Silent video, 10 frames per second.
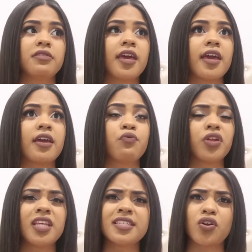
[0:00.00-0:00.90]
They
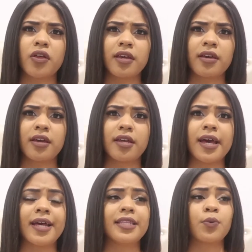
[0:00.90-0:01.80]
really did all they could,
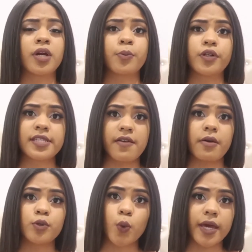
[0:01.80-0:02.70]
and they were able to save
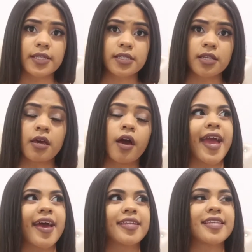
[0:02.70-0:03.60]
him twice.
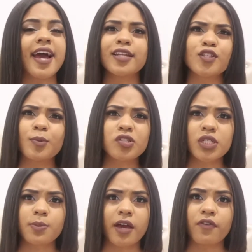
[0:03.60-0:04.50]
And I had so much
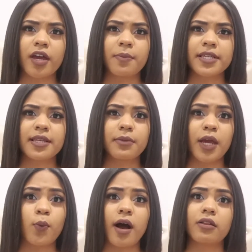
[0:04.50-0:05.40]
respect for him, because I'm
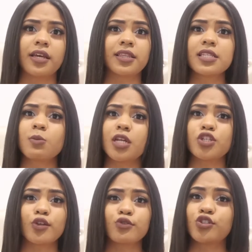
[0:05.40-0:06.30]
like, wow, like this man
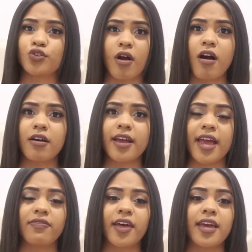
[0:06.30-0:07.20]
is so strong,
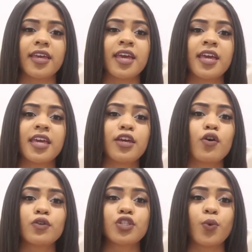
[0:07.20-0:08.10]
and like he
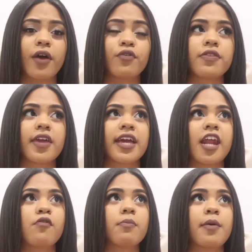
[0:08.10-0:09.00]
goes through everything.
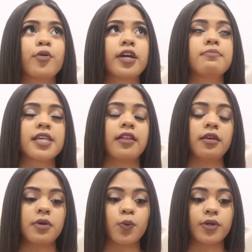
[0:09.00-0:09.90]
And I remember him
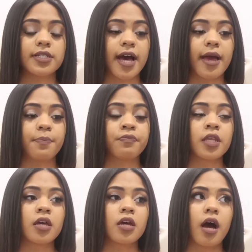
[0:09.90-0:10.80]
telling me one time,
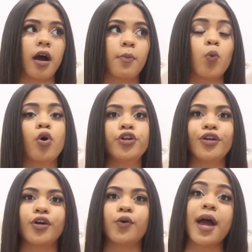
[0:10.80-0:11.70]
well, no,
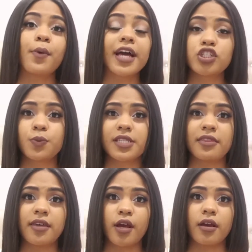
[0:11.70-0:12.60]
I actually
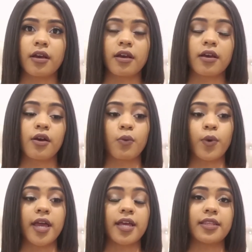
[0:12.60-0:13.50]
wasn't there
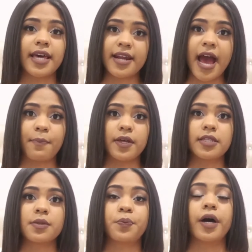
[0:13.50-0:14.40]
when that
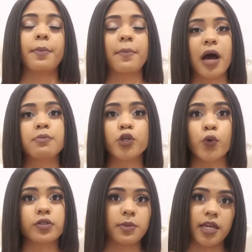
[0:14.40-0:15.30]
happened, but my mom
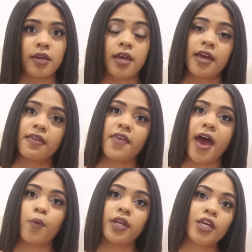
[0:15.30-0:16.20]
told me
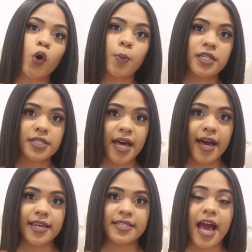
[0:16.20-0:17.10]
that when he opened his
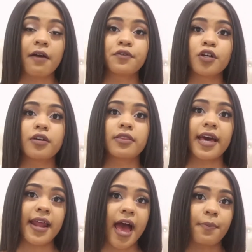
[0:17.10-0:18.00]
eyes after
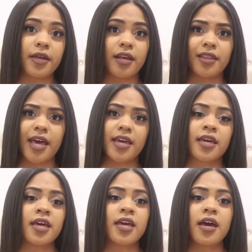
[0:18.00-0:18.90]
that happened, and like